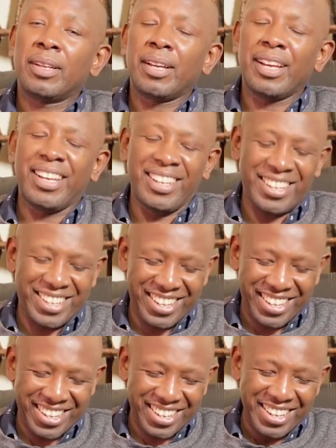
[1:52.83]

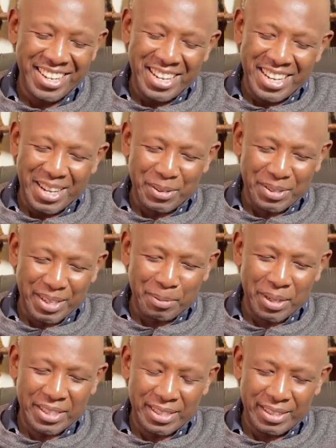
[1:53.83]
yeah, I,
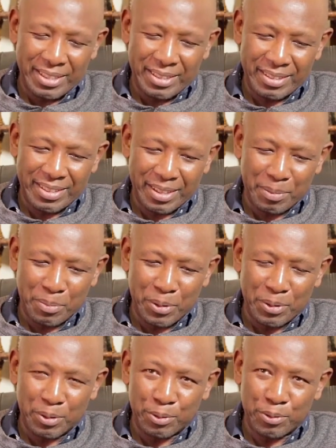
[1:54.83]
am actually second
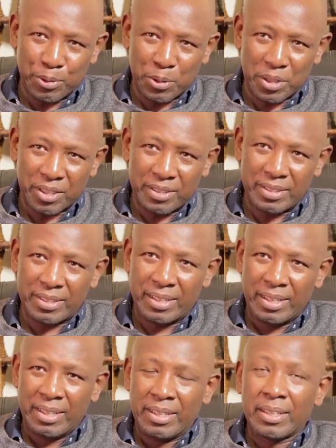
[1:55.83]
born of four kids.
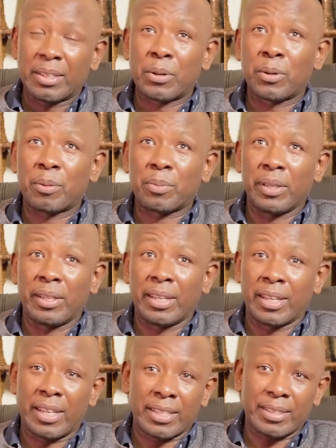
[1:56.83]
Grew up in
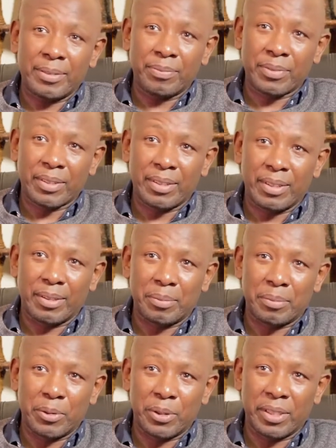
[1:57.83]
Langata,
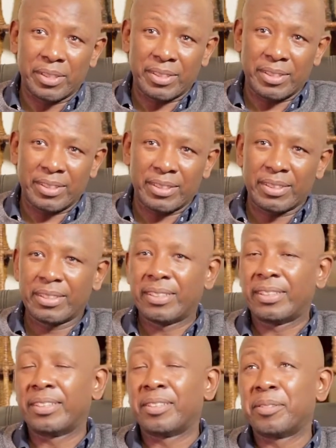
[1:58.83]
um, Moy Estate.
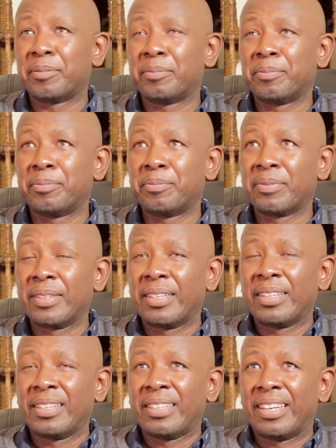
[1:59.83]
Um,
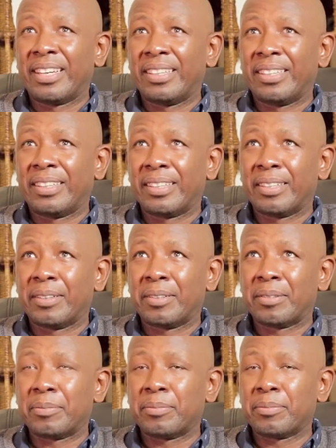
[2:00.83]
and uh,